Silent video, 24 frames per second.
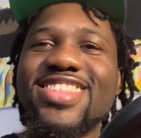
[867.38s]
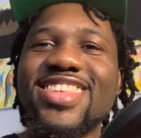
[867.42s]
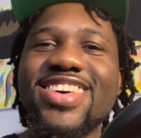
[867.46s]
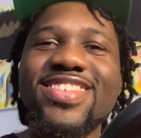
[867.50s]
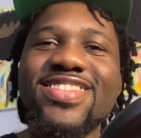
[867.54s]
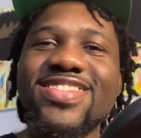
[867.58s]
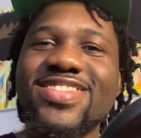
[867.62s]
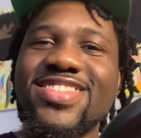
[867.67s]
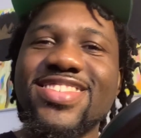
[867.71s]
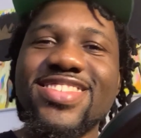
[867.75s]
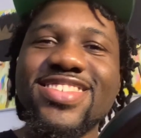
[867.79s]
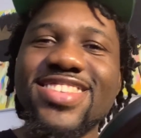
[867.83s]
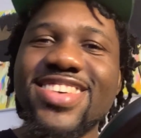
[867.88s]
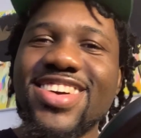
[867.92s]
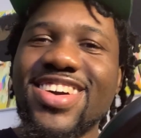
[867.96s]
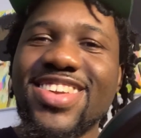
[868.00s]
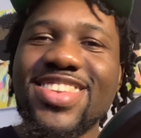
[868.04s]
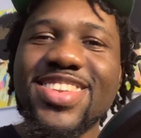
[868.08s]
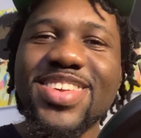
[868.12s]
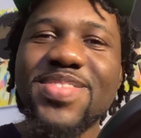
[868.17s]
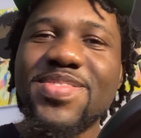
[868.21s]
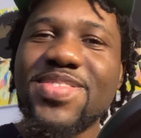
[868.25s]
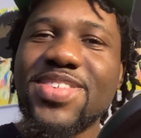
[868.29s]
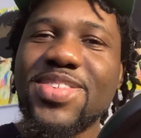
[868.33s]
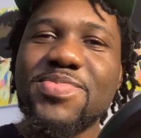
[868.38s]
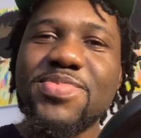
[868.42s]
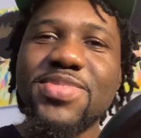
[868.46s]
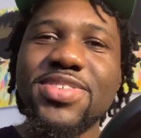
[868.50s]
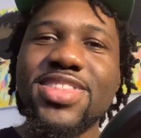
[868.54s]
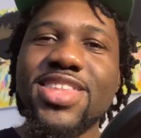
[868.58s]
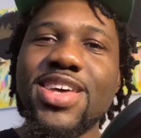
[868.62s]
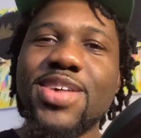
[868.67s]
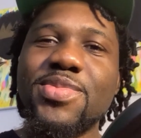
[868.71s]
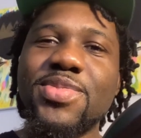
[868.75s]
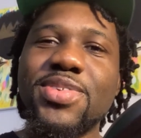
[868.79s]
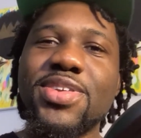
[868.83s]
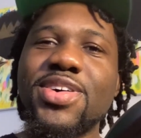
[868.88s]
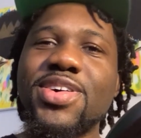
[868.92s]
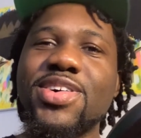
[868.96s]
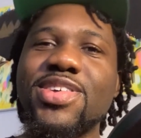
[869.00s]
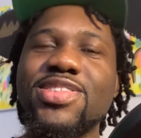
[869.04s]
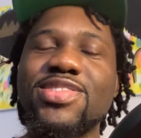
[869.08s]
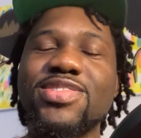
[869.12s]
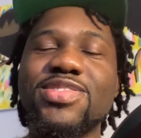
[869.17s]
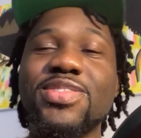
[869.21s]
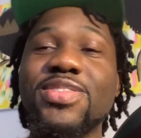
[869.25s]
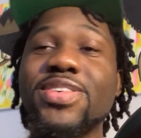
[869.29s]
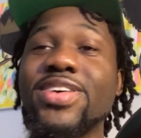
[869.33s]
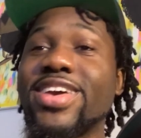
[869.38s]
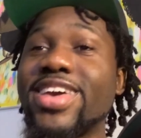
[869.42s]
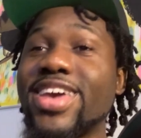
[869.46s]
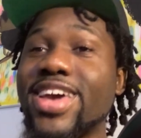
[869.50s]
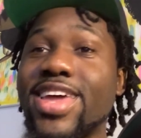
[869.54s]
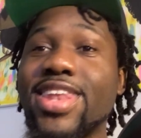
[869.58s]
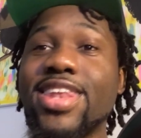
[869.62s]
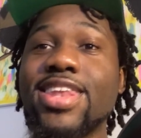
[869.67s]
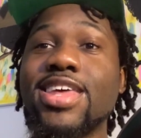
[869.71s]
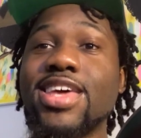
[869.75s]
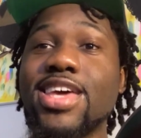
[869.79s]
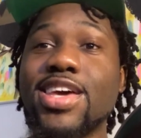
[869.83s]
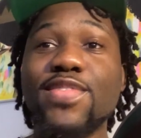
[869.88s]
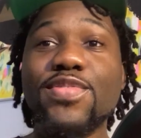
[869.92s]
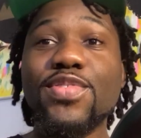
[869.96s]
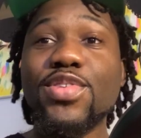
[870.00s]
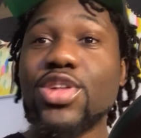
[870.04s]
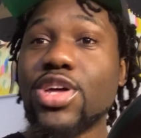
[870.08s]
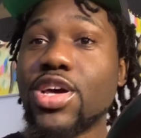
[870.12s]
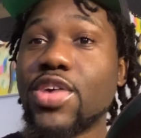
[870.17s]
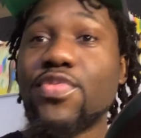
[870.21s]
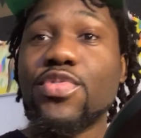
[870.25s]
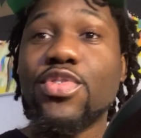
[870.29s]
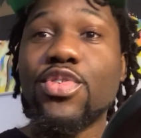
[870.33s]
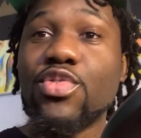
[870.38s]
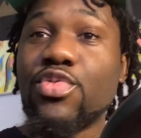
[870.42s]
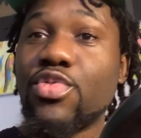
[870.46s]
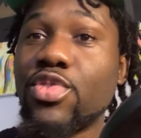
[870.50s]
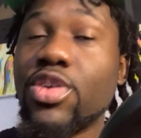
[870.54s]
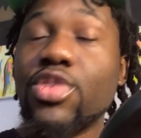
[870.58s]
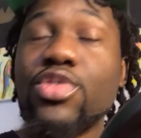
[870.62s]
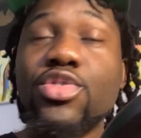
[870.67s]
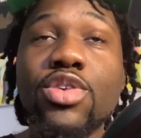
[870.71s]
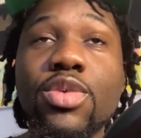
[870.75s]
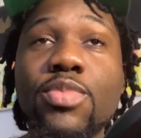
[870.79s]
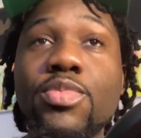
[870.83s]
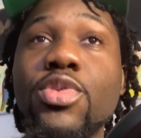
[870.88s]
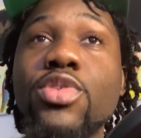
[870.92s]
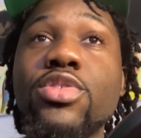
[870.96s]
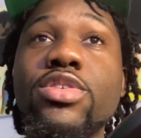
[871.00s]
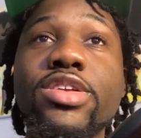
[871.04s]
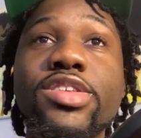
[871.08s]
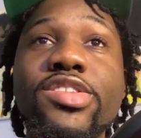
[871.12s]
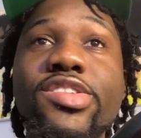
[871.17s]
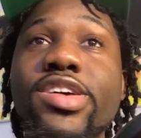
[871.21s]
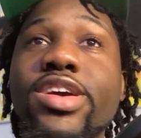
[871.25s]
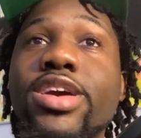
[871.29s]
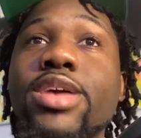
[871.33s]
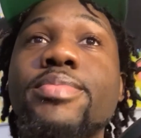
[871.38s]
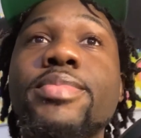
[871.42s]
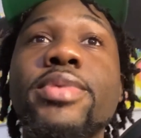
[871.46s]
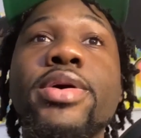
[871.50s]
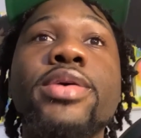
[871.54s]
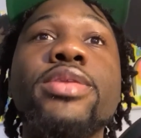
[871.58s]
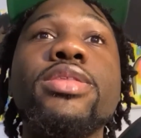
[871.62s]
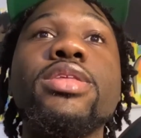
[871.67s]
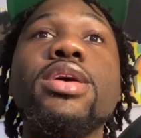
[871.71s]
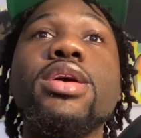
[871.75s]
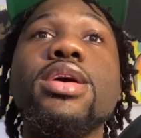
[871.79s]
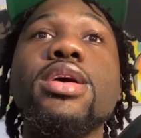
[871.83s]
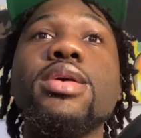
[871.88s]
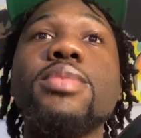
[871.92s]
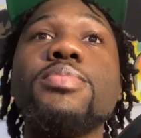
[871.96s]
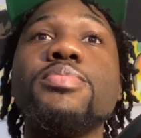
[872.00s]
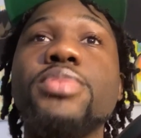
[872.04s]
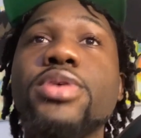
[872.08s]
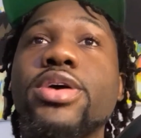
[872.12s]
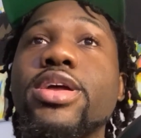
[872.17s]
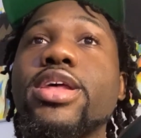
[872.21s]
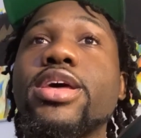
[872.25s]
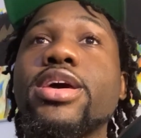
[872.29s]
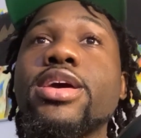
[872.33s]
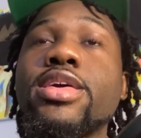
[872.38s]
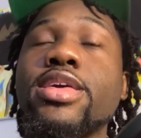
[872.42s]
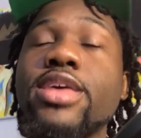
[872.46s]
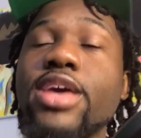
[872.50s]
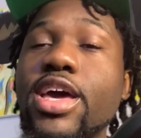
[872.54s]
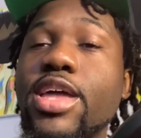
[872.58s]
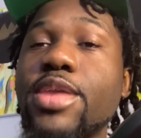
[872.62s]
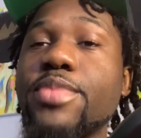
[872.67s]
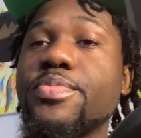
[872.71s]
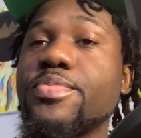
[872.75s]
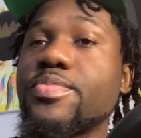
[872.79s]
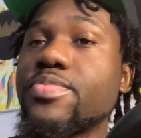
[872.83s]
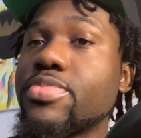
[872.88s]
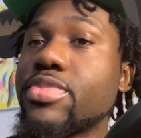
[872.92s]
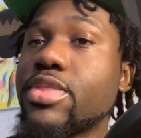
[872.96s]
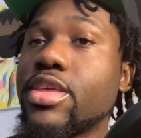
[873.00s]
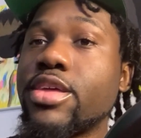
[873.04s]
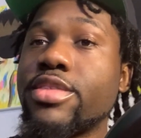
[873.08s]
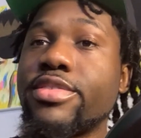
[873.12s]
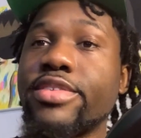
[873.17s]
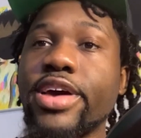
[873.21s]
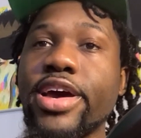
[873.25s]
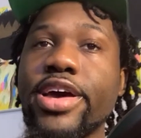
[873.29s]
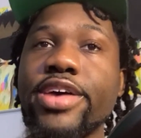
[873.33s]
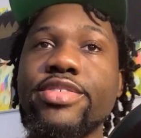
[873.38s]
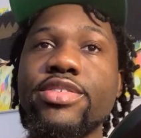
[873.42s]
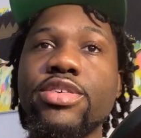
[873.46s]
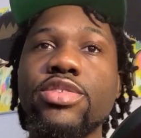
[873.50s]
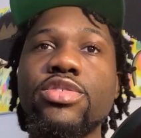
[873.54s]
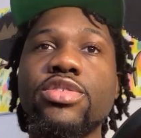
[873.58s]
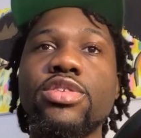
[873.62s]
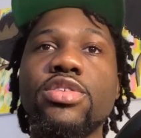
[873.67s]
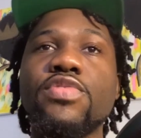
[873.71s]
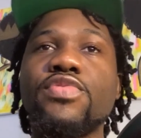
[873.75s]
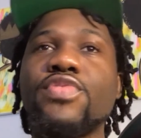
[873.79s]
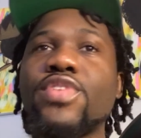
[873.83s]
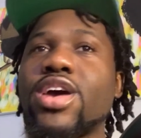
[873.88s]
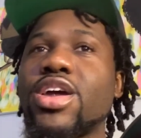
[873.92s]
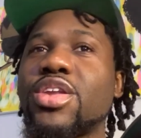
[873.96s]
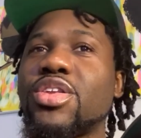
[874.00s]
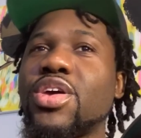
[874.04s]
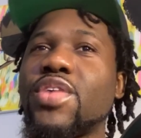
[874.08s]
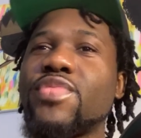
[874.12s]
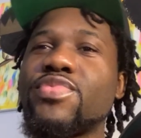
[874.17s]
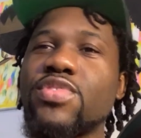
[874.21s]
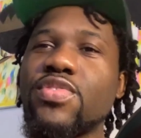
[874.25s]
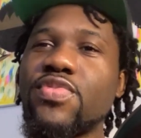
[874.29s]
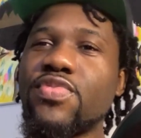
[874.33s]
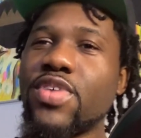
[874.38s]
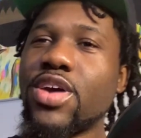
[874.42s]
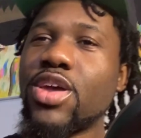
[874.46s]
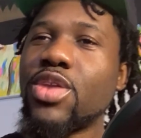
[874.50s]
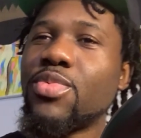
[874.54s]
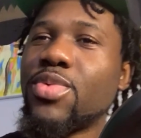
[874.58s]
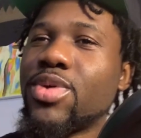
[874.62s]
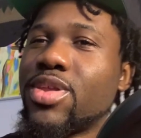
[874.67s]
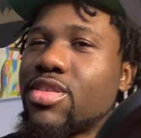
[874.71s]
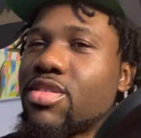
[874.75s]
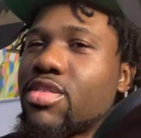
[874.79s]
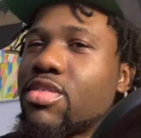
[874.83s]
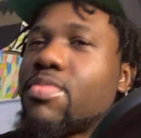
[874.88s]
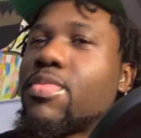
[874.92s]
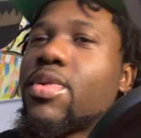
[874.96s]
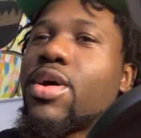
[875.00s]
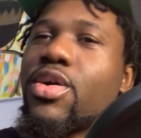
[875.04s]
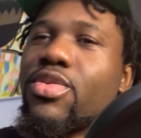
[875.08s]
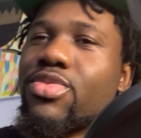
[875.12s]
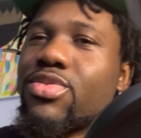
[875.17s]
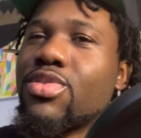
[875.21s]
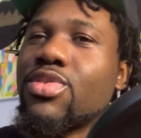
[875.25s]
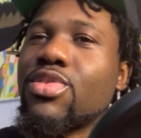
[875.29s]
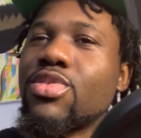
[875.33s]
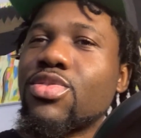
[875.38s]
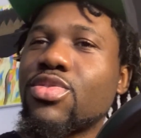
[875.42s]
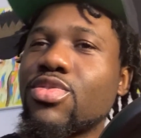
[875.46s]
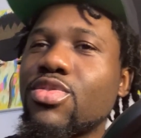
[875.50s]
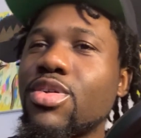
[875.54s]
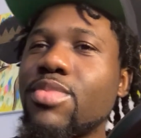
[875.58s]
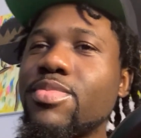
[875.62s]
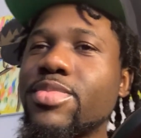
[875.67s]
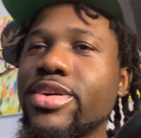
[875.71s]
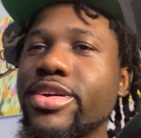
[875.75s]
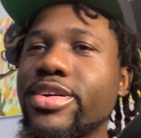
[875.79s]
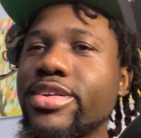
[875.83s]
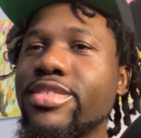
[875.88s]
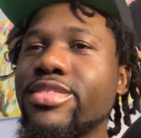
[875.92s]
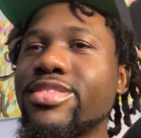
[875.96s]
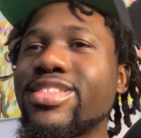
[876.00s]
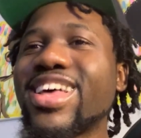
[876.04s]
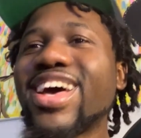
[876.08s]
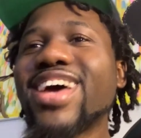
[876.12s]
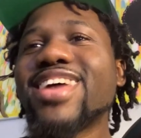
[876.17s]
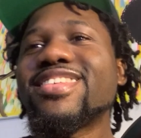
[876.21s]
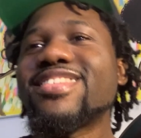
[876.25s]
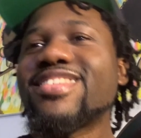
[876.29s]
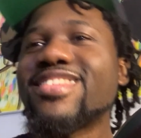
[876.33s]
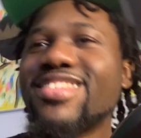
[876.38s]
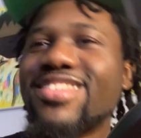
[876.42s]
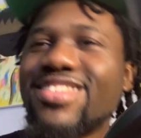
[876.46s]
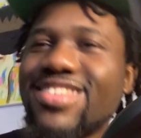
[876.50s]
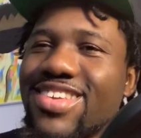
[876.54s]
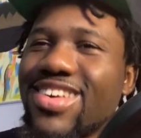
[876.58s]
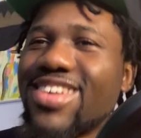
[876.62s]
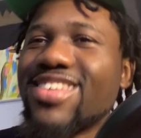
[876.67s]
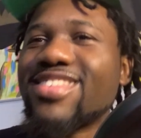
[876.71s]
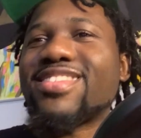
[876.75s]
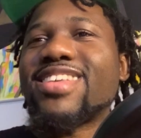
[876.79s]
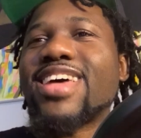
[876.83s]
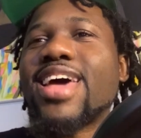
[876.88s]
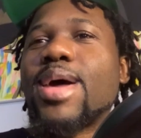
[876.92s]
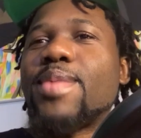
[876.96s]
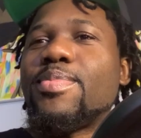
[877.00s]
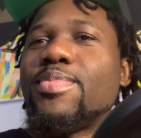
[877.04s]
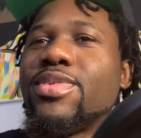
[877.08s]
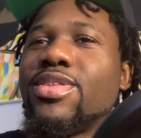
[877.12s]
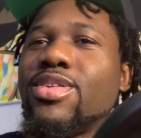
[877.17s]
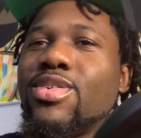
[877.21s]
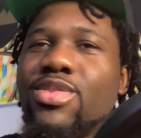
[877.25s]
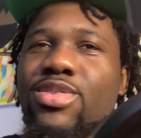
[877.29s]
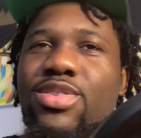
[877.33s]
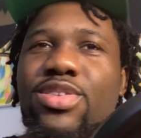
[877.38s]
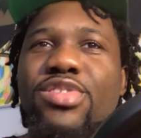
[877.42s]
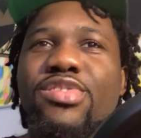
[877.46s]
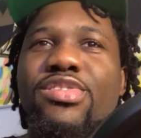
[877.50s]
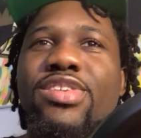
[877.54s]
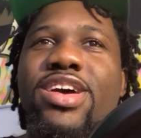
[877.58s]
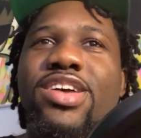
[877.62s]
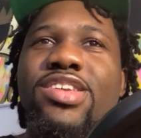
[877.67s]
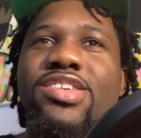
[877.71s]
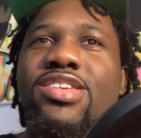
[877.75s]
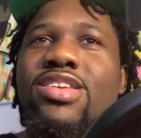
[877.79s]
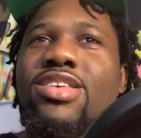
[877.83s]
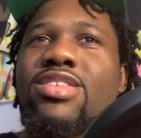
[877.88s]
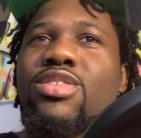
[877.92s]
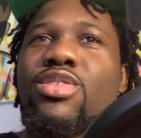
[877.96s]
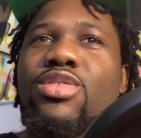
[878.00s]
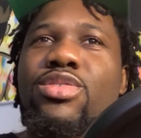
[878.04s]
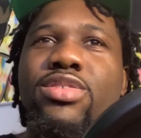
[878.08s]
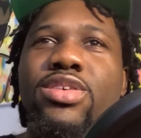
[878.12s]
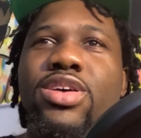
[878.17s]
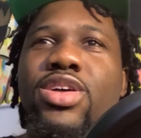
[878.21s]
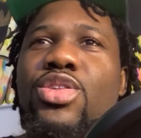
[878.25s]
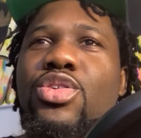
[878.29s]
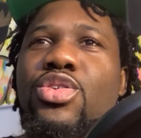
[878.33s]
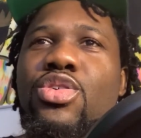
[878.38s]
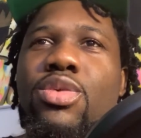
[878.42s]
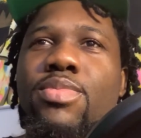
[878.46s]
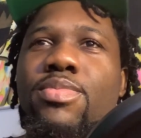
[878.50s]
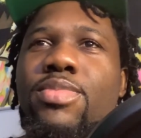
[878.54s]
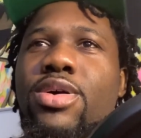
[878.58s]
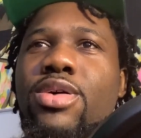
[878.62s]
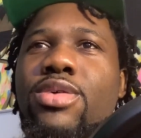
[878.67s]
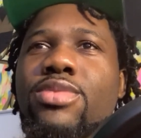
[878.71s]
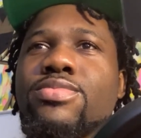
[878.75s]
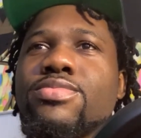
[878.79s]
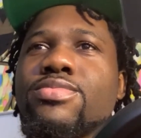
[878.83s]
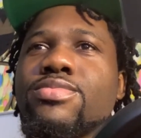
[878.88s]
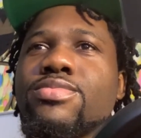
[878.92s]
was just God telling me to put that one on. So again, if you're looking for real dope music, check him out. But again, it ties into the fact you have to find a way to smile through the storm, because that just happened, all the tragedies I was telling you about,